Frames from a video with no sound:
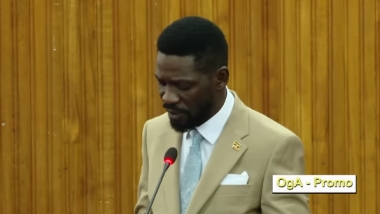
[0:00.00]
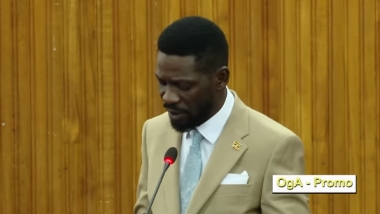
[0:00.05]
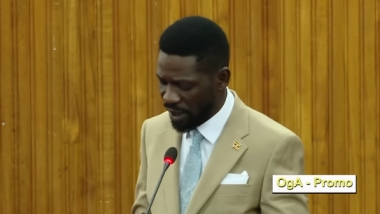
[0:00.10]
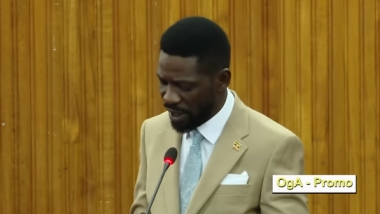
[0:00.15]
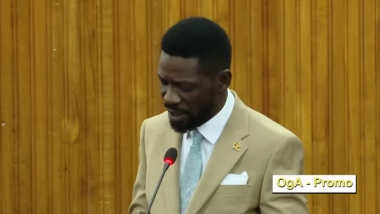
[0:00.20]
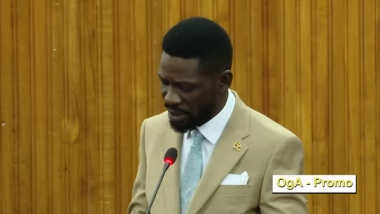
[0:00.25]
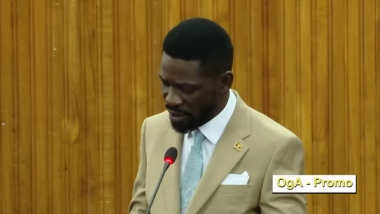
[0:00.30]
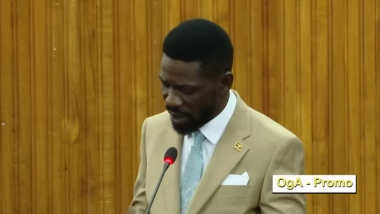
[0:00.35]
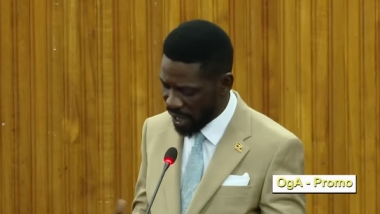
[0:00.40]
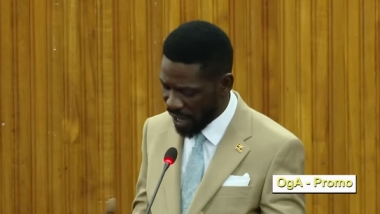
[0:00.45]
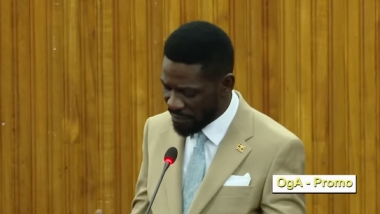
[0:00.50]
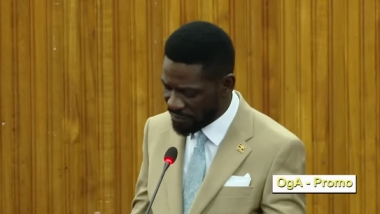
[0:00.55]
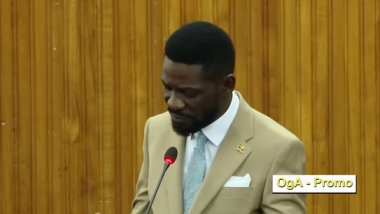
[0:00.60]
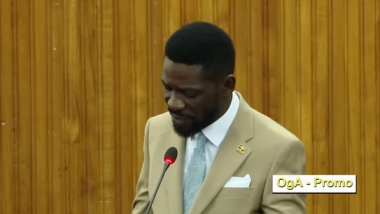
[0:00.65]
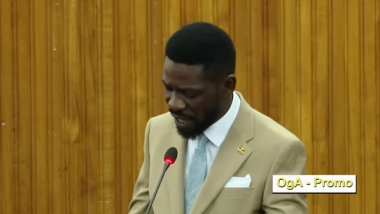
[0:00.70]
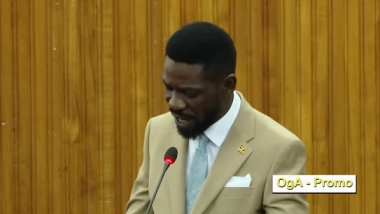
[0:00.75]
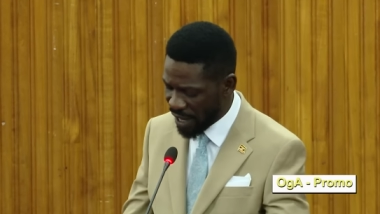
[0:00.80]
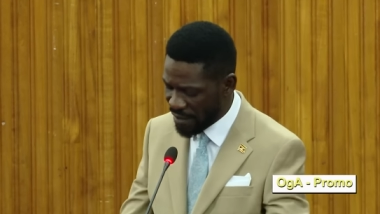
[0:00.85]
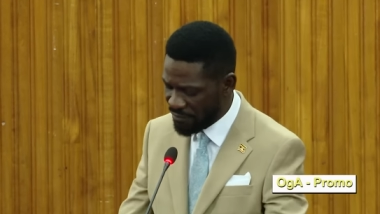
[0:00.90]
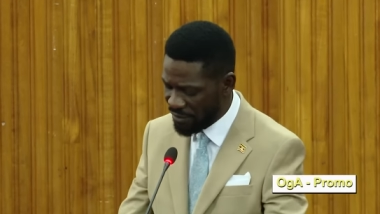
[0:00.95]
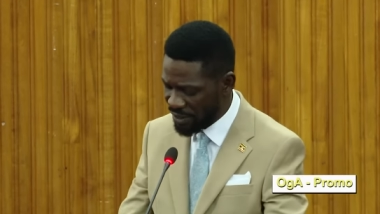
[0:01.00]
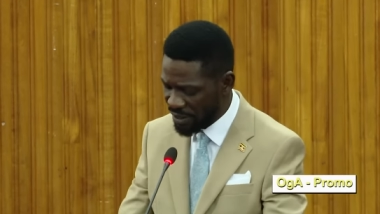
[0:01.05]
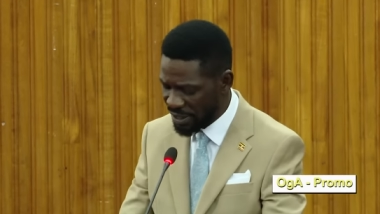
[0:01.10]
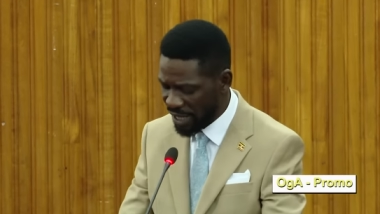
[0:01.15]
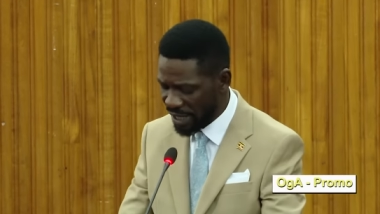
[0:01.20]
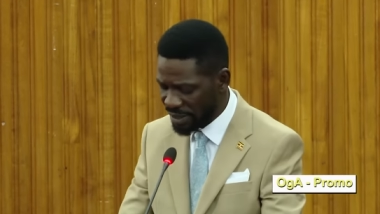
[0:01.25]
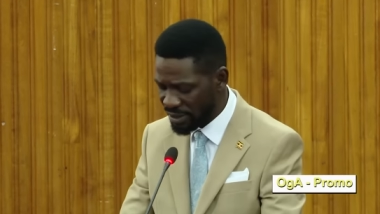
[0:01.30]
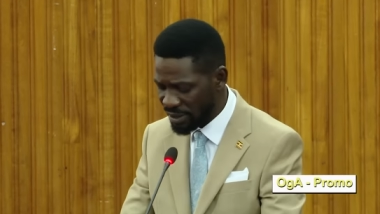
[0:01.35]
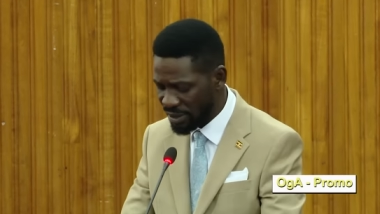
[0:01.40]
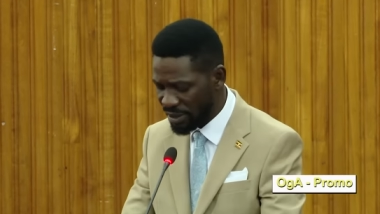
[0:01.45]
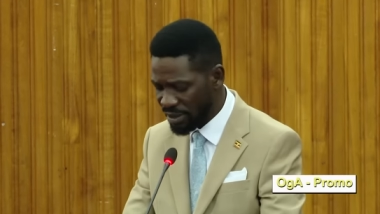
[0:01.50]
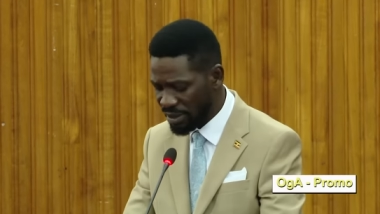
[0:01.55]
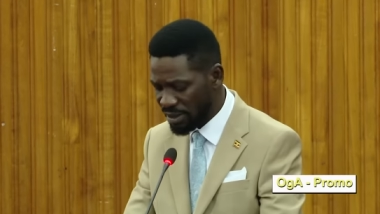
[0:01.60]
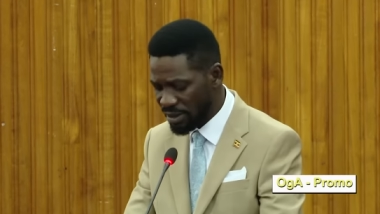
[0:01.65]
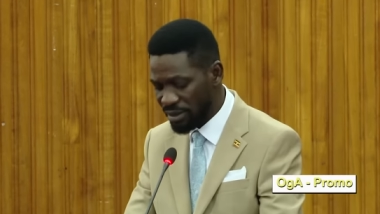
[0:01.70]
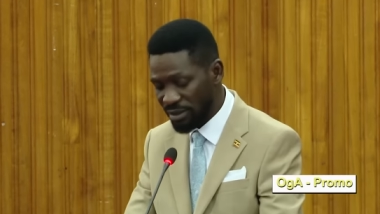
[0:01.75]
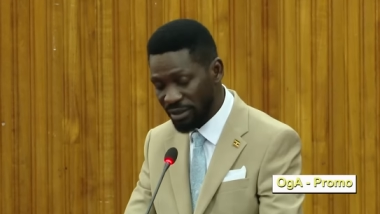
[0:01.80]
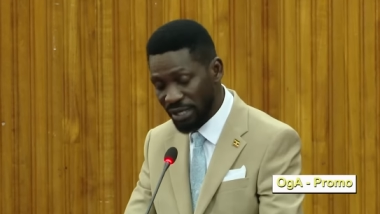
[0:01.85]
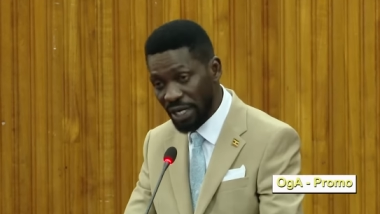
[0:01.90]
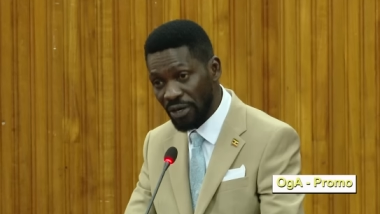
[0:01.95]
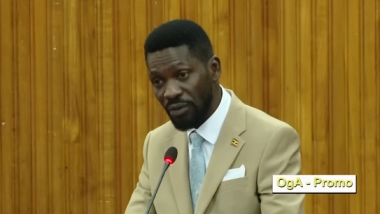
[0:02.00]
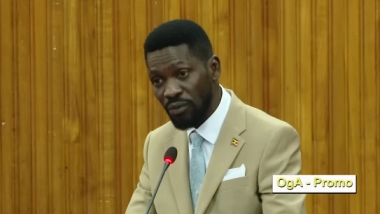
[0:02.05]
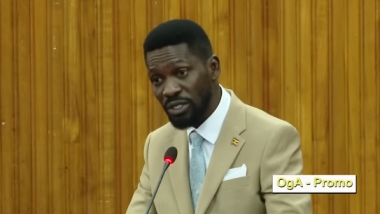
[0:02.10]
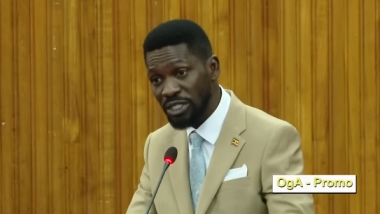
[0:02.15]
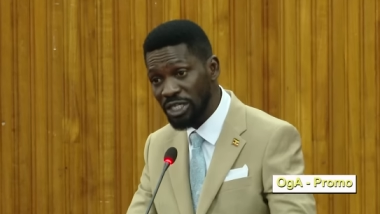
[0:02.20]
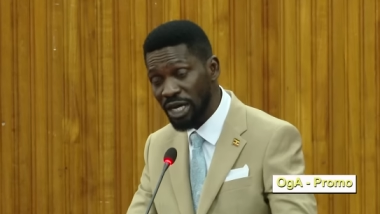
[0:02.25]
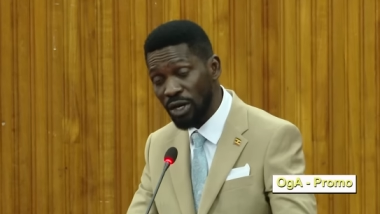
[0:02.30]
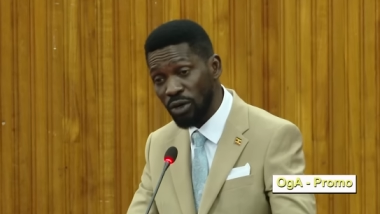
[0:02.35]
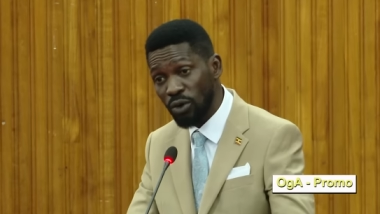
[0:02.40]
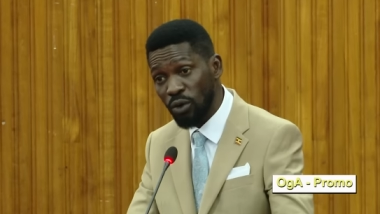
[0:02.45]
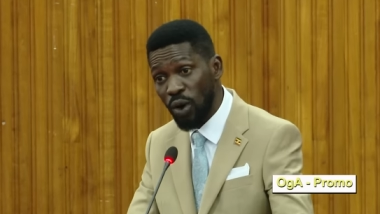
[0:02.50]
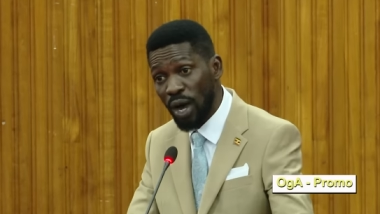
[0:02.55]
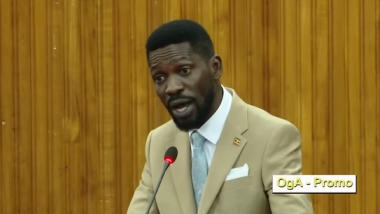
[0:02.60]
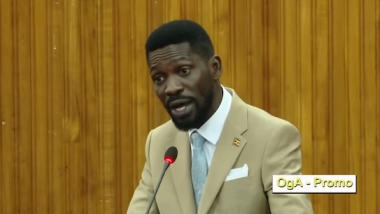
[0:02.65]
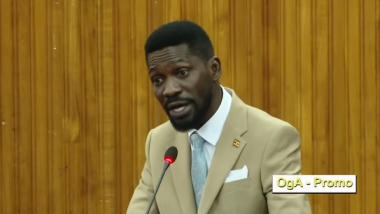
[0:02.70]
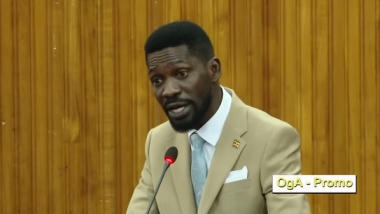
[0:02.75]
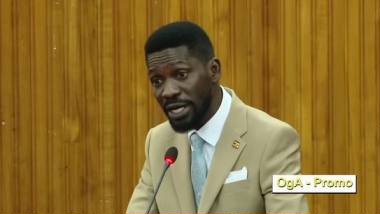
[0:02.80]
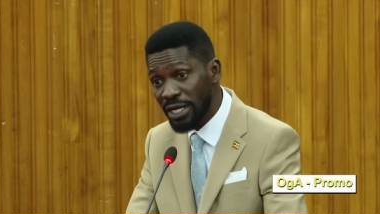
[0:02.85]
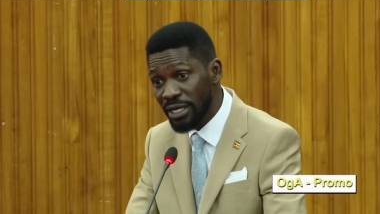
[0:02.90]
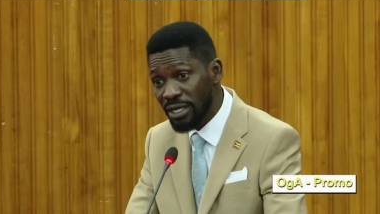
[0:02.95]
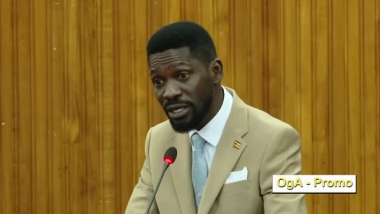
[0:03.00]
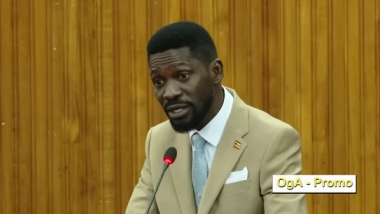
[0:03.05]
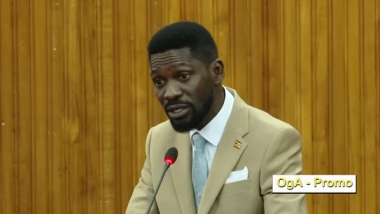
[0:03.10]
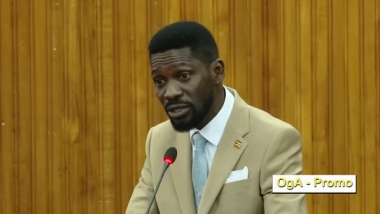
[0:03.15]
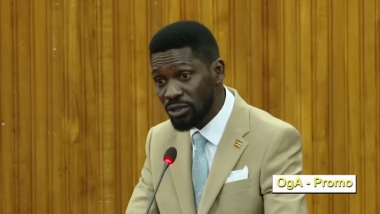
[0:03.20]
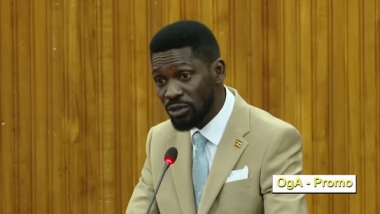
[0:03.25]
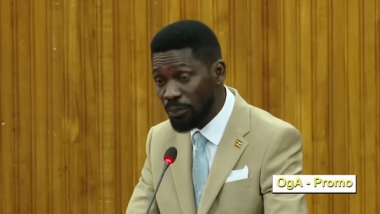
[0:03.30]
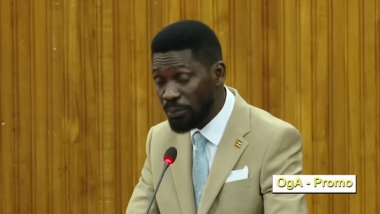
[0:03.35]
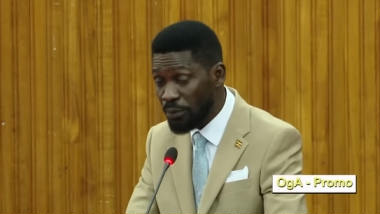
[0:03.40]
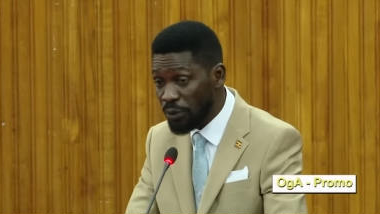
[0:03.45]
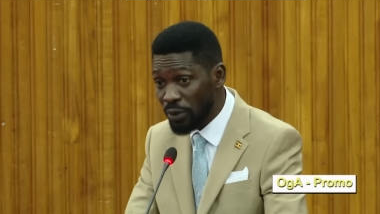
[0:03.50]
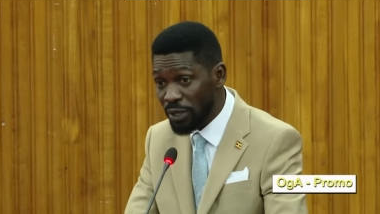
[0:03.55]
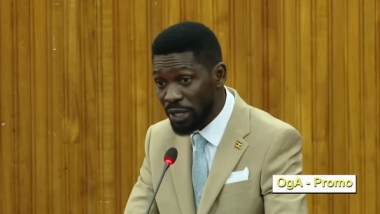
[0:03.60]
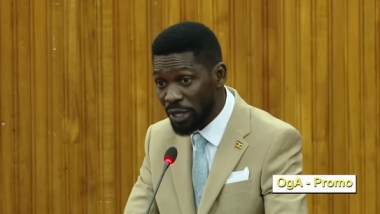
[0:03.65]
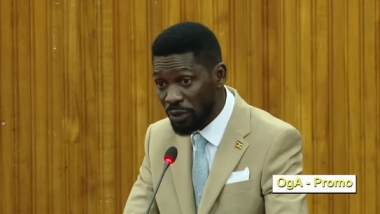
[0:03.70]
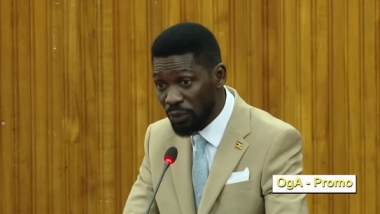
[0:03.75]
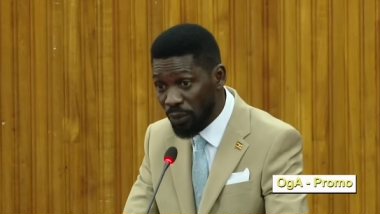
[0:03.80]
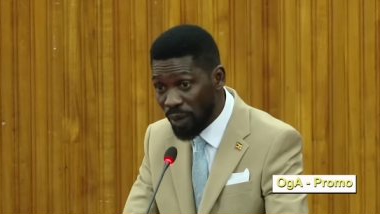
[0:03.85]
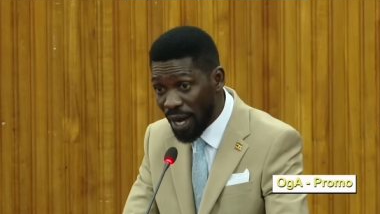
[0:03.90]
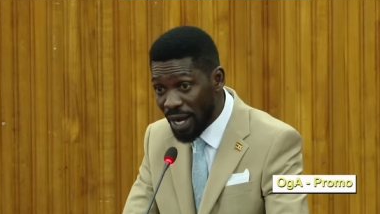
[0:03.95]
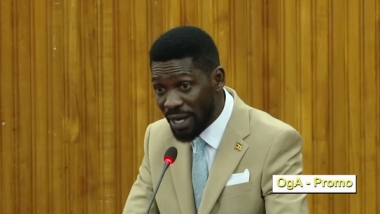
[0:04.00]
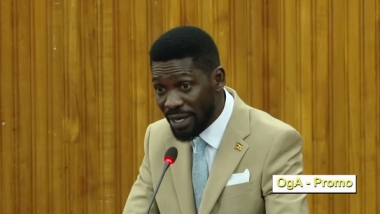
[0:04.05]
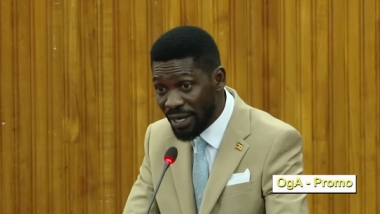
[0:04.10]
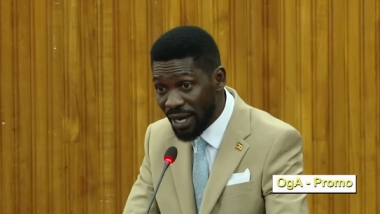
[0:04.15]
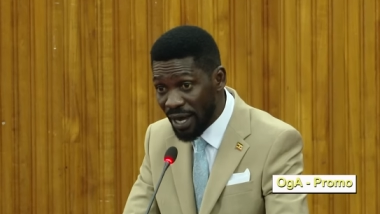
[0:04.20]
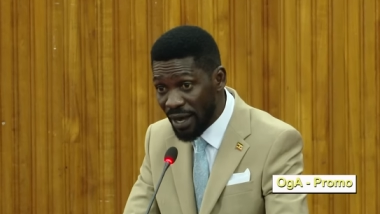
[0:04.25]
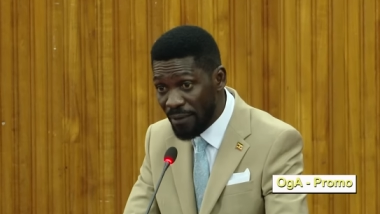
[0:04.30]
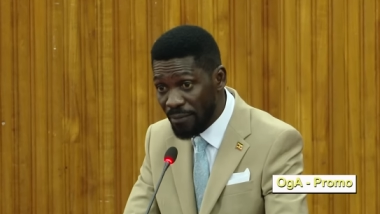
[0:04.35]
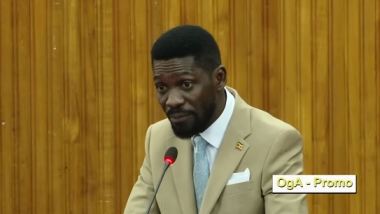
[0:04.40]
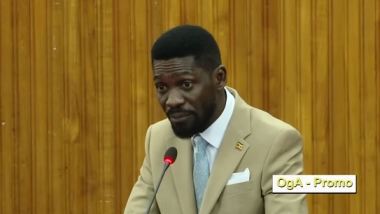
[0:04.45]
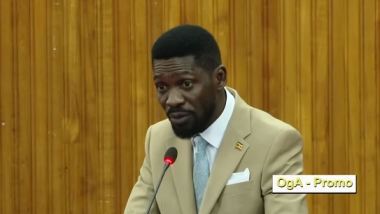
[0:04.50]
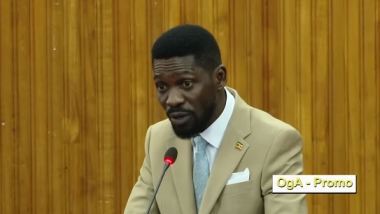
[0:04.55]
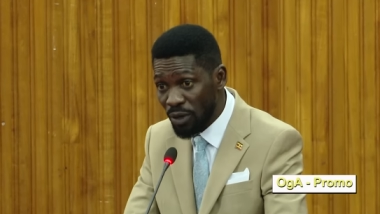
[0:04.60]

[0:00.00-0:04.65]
And after having that, then we shall go ahead to build a Uganda